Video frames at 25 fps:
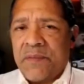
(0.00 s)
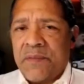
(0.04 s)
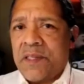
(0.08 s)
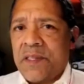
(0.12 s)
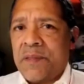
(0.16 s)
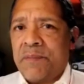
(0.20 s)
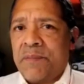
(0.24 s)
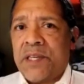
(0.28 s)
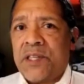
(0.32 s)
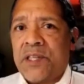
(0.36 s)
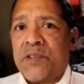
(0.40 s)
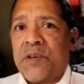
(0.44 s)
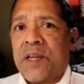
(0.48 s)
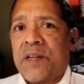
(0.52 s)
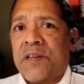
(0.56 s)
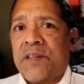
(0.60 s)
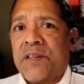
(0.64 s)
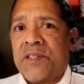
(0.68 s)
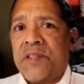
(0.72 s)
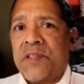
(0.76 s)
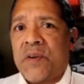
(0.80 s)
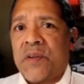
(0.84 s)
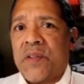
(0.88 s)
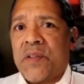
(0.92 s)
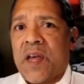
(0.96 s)
the big
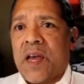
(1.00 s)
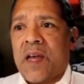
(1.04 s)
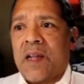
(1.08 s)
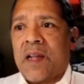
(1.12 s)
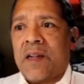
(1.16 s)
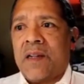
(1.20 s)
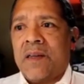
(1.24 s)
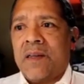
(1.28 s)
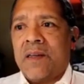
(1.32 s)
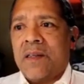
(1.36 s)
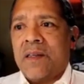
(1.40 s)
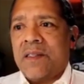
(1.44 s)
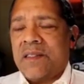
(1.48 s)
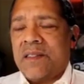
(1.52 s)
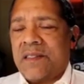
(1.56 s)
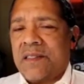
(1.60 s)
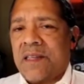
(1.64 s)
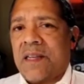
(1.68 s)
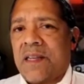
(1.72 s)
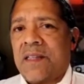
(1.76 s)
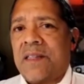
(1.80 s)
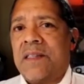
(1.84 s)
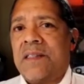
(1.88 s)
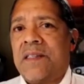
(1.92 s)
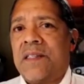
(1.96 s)
traders know that.
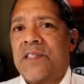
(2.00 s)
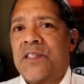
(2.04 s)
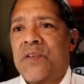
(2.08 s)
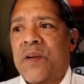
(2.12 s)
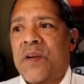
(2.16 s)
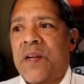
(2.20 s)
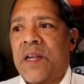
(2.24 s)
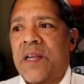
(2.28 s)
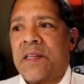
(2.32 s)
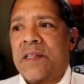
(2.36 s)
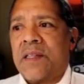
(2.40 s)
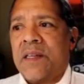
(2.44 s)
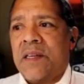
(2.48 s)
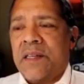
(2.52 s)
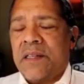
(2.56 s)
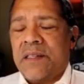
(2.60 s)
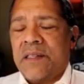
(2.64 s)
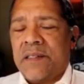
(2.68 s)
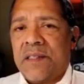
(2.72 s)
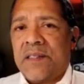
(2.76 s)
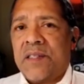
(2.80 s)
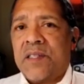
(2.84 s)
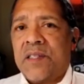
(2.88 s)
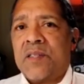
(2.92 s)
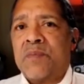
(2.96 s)
Sell into strength.
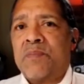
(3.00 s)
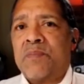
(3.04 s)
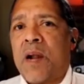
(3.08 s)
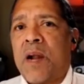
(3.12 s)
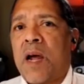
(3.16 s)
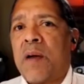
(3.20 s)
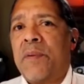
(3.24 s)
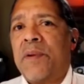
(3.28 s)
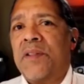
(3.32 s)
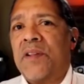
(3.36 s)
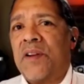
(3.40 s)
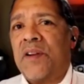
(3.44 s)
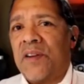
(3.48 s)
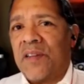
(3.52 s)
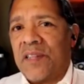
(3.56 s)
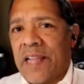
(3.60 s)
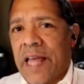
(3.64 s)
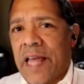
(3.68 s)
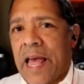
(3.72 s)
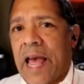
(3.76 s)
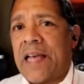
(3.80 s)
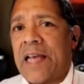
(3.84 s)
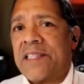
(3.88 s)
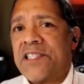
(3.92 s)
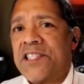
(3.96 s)
This is probably their
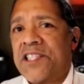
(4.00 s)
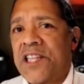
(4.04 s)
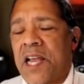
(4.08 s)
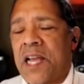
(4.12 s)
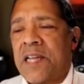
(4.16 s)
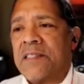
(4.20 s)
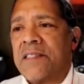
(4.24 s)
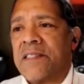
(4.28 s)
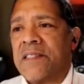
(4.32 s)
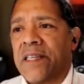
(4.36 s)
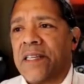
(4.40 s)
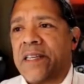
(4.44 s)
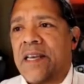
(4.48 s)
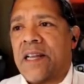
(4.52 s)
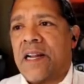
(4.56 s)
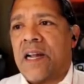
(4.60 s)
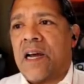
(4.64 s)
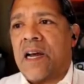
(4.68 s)
last chance to get out